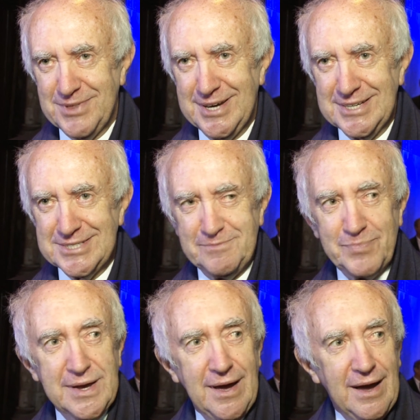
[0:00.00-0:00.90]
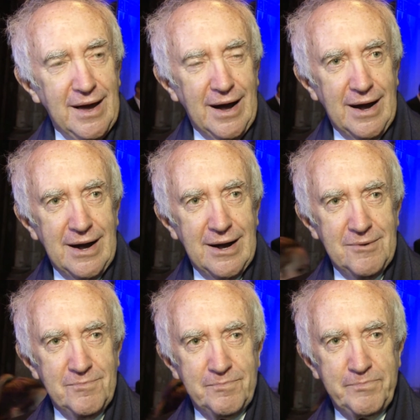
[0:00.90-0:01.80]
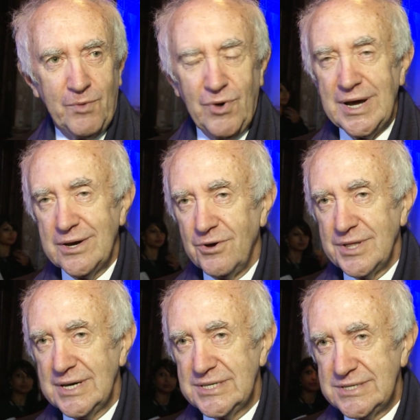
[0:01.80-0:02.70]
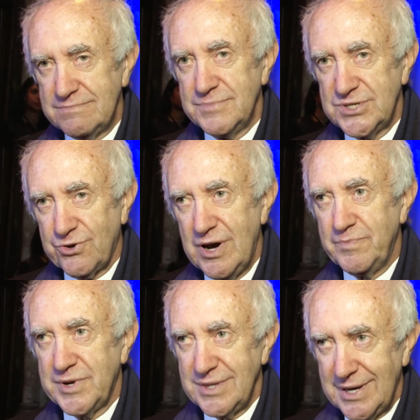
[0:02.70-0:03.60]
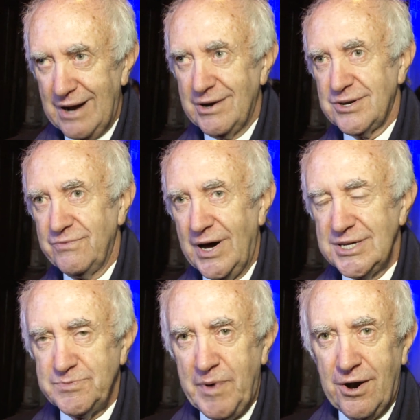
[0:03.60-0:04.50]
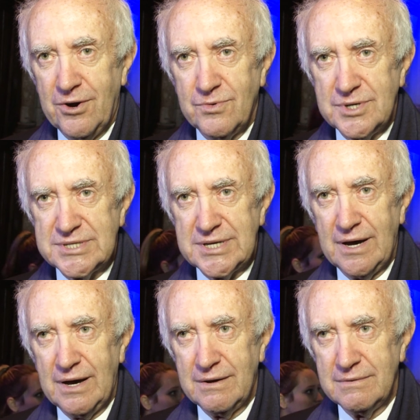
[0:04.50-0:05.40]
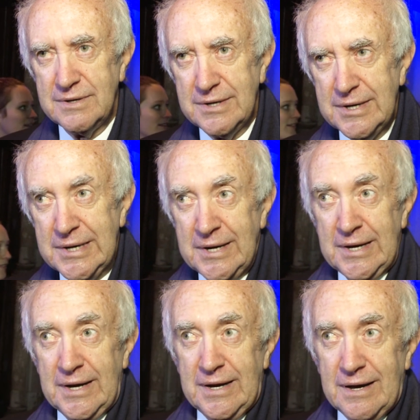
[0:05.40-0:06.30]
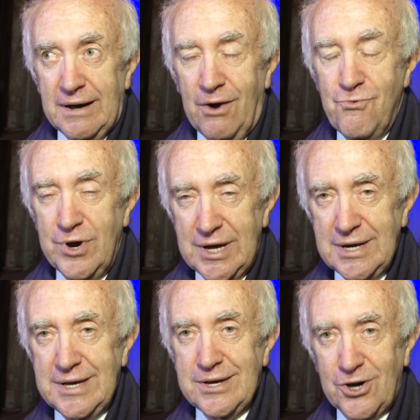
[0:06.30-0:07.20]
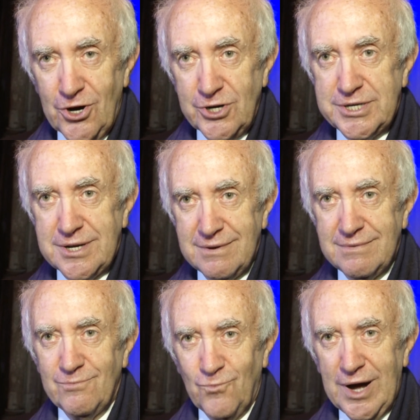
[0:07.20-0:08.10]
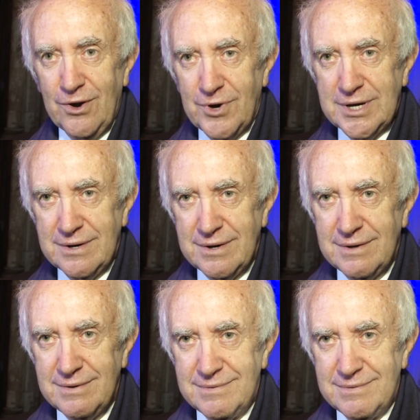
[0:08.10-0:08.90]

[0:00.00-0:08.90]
things. But when I got this script, and the character of High Sparrow was a really good, well-written,